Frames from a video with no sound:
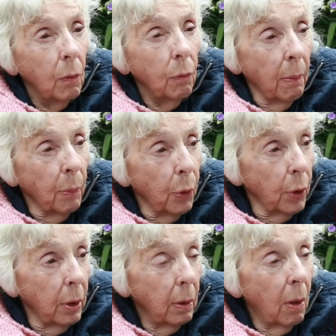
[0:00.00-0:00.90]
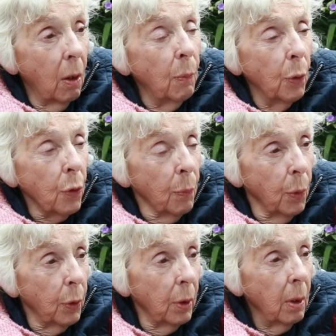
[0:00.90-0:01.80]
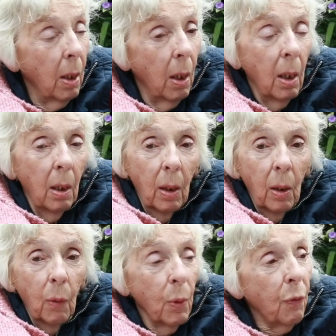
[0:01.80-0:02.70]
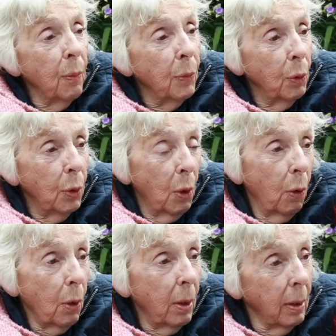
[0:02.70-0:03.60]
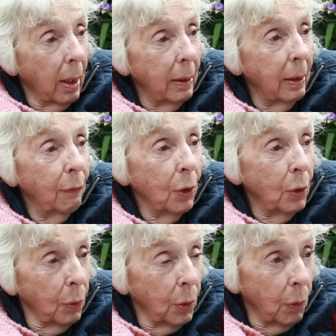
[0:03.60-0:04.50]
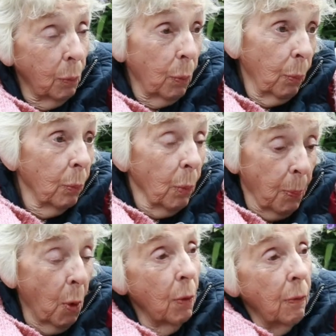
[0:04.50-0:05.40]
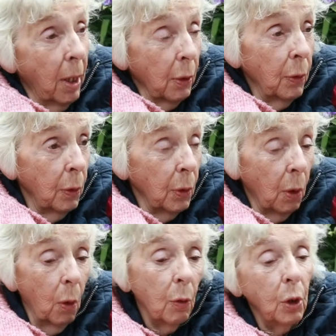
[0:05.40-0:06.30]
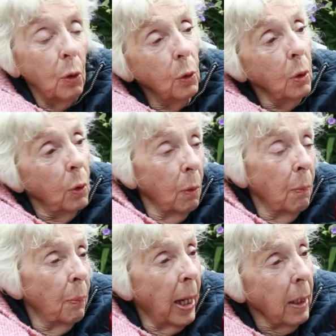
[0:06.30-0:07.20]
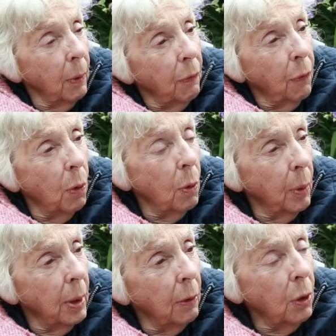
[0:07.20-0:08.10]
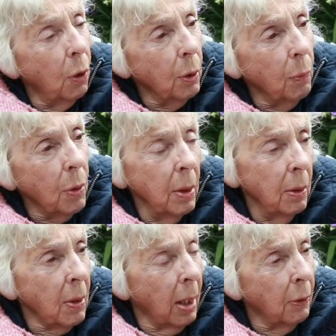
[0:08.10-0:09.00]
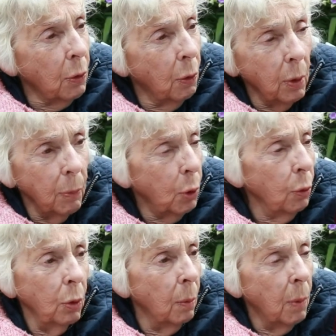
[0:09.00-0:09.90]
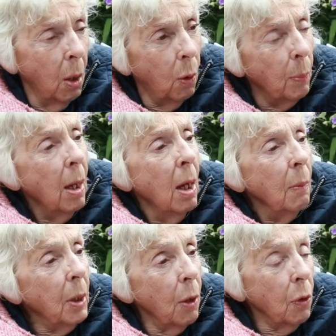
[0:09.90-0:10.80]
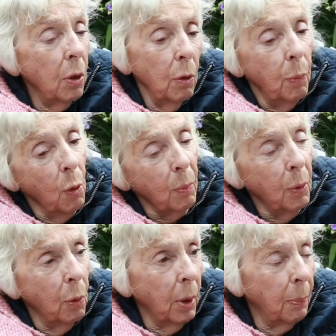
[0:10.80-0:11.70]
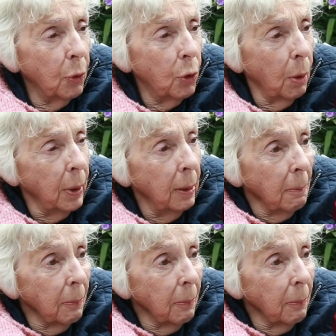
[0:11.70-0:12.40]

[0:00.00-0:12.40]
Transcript: grandmother, her mother's mother, was from New York and lived in was born and reared in New York. She couldn't come back before when her daughter was in the sanatorium. She couldn't come home because the U-boats were blowing up the shipping.